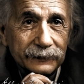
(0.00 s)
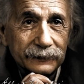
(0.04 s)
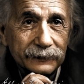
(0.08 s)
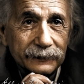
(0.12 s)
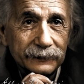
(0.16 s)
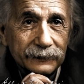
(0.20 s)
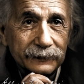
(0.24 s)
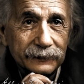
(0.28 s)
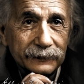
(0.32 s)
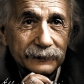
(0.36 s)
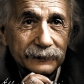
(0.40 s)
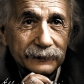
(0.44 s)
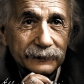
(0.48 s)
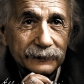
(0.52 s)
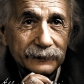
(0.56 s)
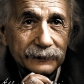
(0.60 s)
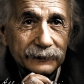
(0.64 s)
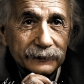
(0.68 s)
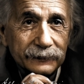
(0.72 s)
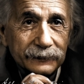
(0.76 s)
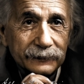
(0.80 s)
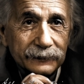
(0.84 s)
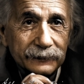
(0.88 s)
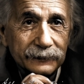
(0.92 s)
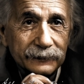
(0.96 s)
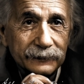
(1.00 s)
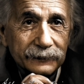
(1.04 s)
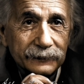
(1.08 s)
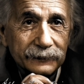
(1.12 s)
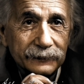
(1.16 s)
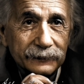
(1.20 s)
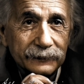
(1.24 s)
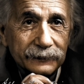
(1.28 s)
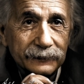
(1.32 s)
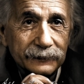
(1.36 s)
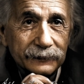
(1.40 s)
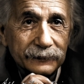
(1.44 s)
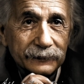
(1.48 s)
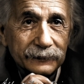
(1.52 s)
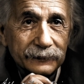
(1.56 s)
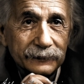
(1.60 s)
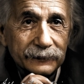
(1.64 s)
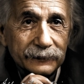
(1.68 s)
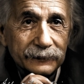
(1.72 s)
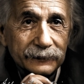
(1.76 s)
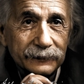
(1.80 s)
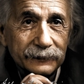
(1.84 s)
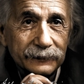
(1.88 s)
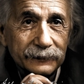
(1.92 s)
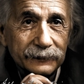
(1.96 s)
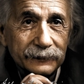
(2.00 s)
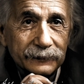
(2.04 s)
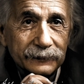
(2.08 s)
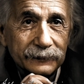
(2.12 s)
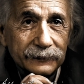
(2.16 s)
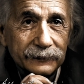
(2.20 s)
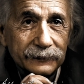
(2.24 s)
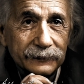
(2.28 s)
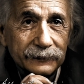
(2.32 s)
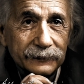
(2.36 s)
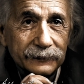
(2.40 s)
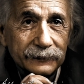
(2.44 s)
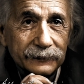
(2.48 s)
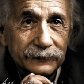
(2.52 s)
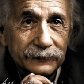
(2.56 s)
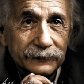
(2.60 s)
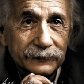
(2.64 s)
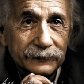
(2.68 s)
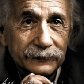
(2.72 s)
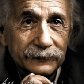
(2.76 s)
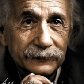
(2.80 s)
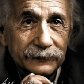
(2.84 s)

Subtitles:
No one is speaking in this clip.